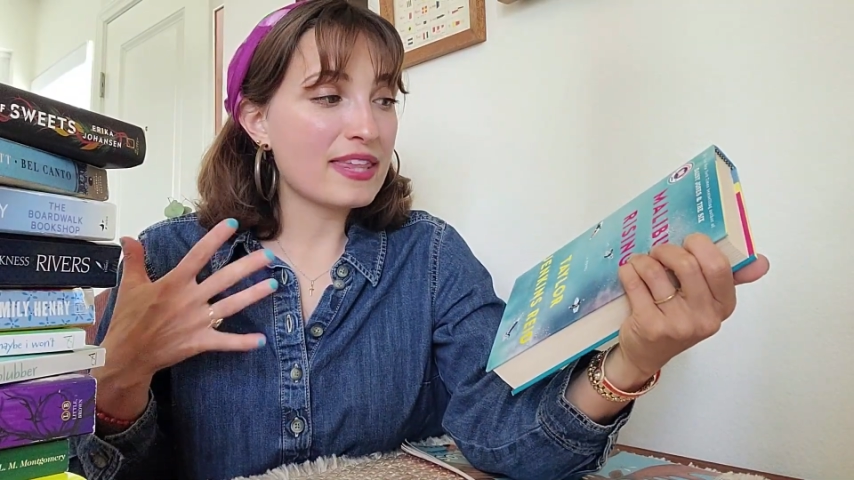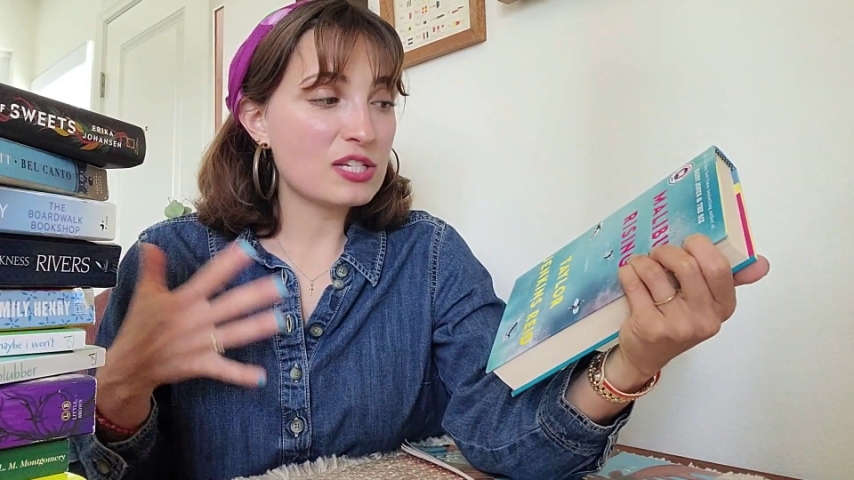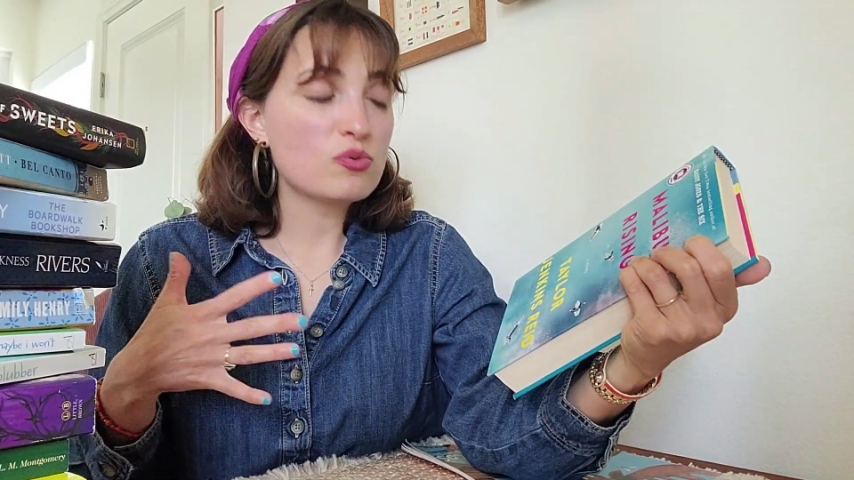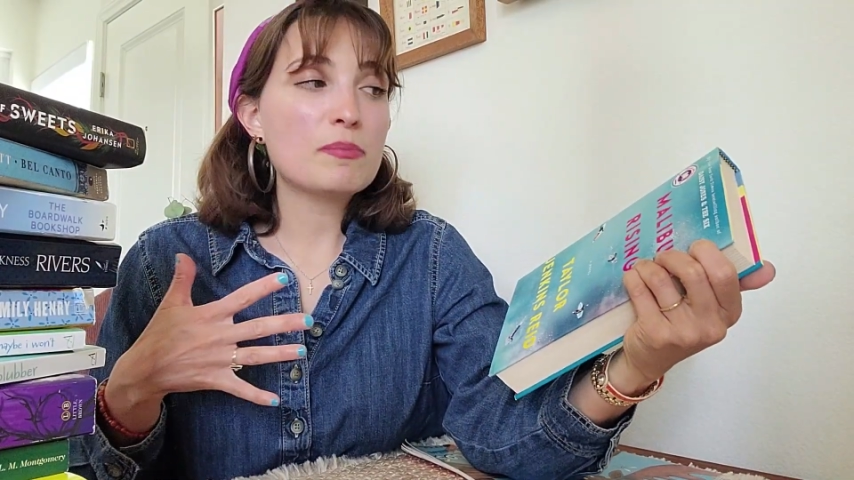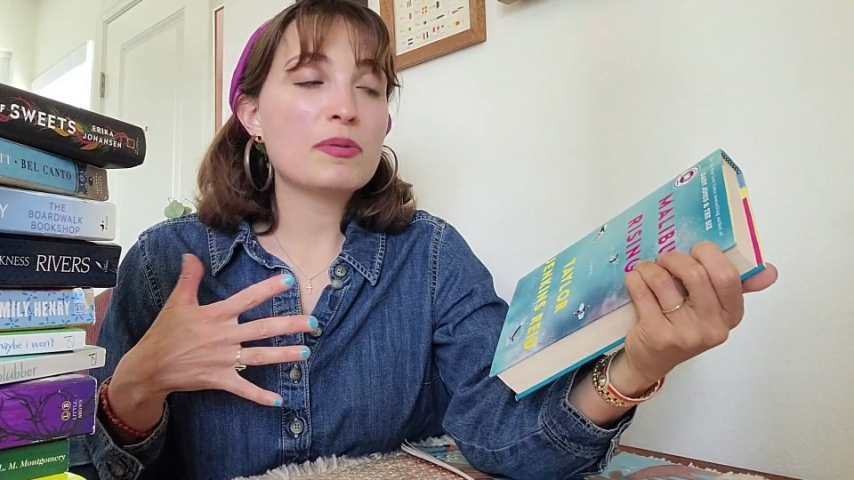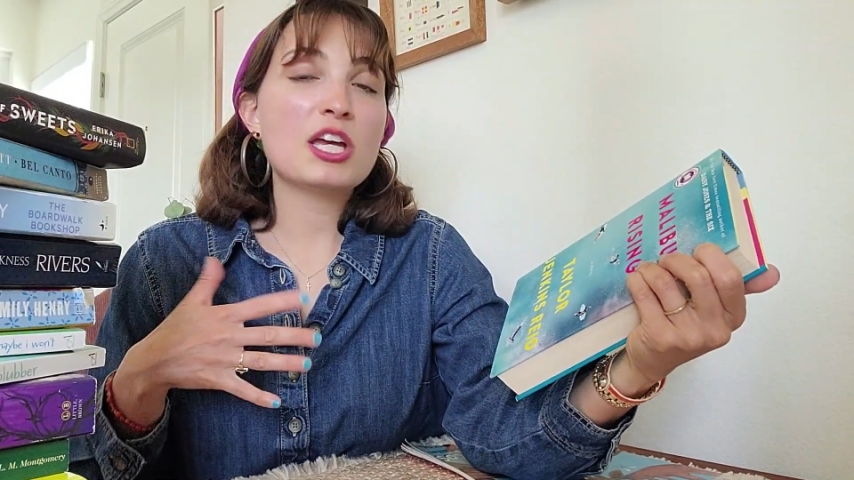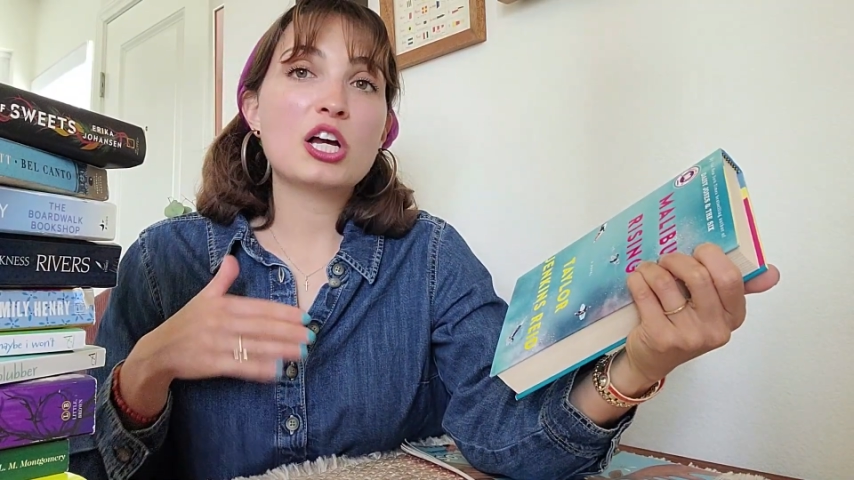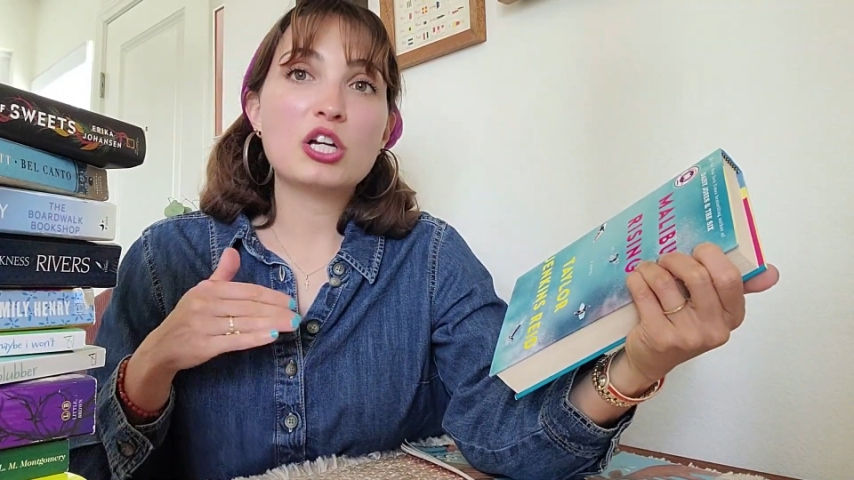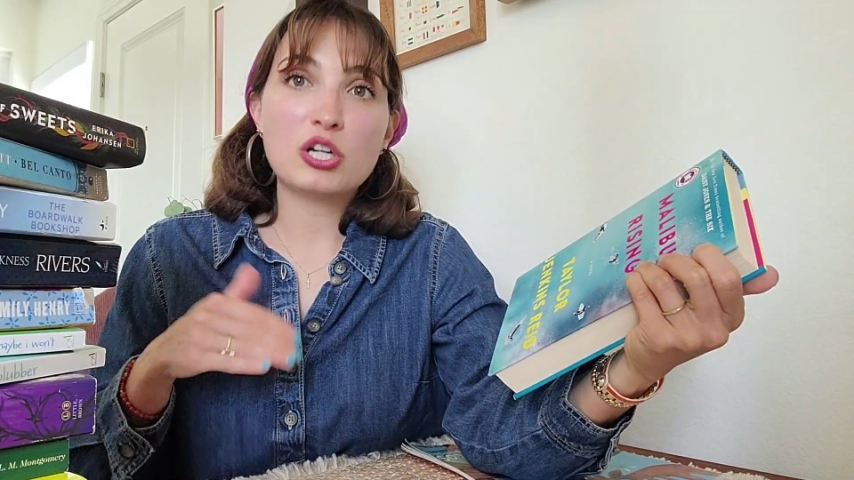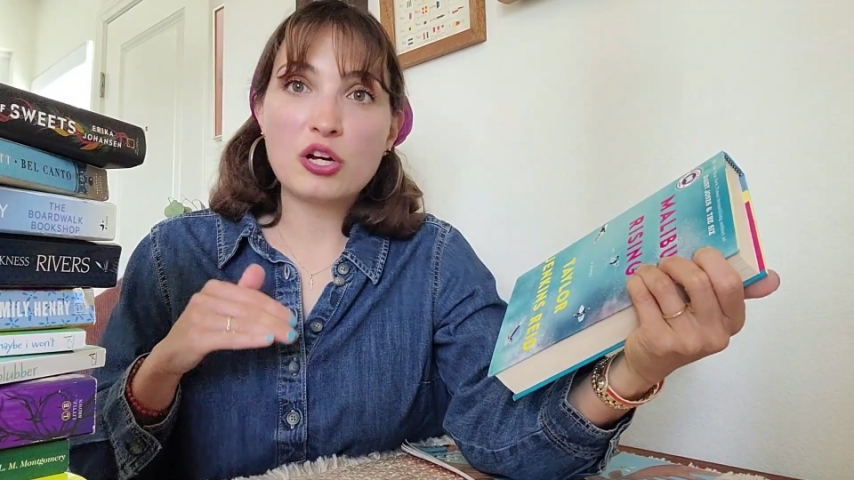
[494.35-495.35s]
this would be
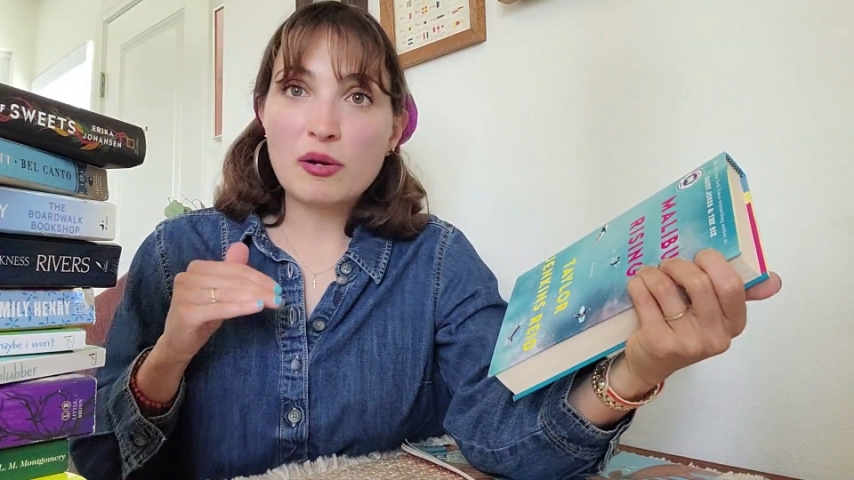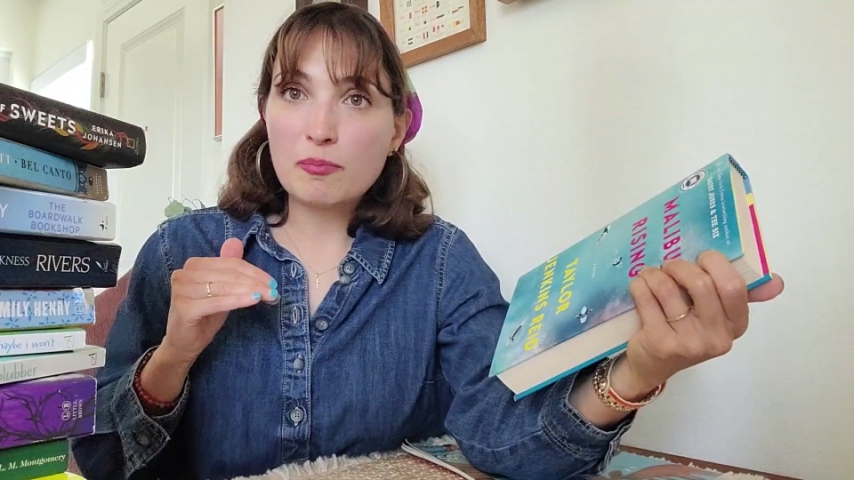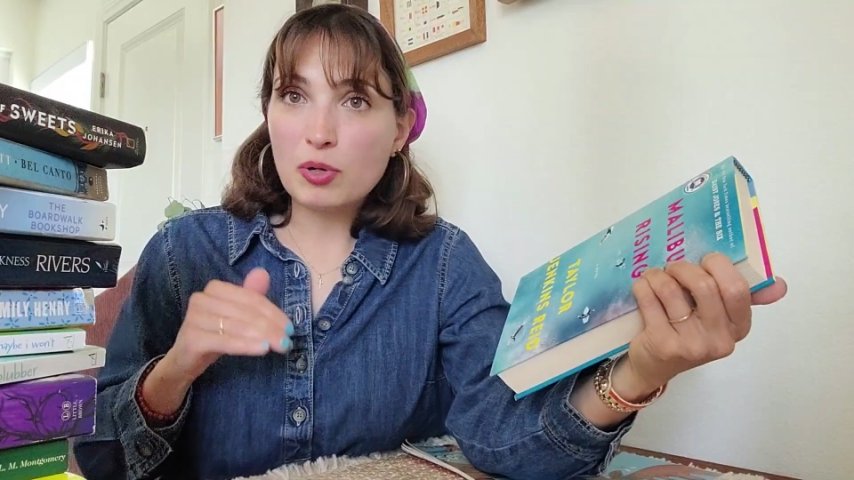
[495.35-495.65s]
a good